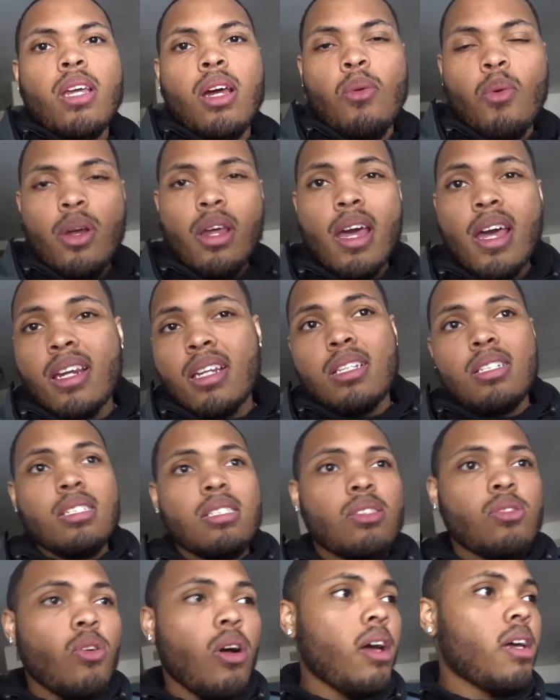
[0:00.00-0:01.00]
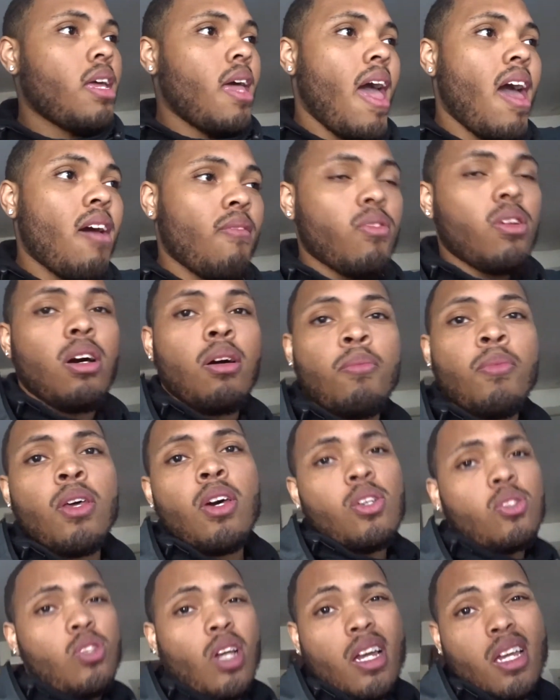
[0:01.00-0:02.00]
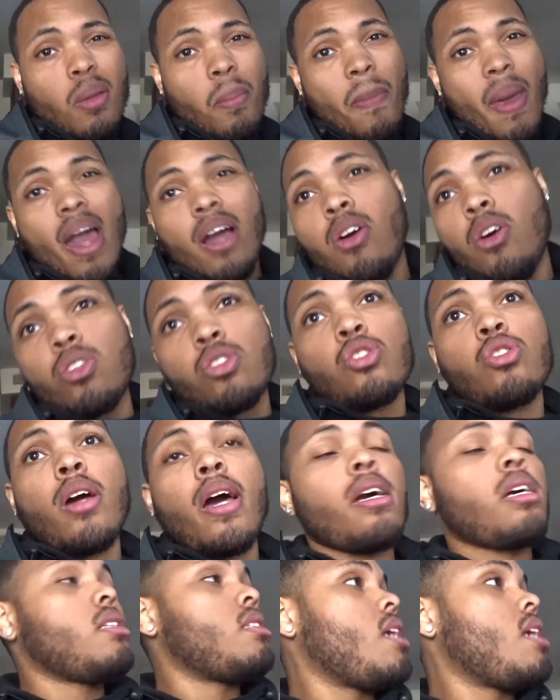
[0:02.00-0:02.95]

I want to edit this so I have it up so I can get back on track.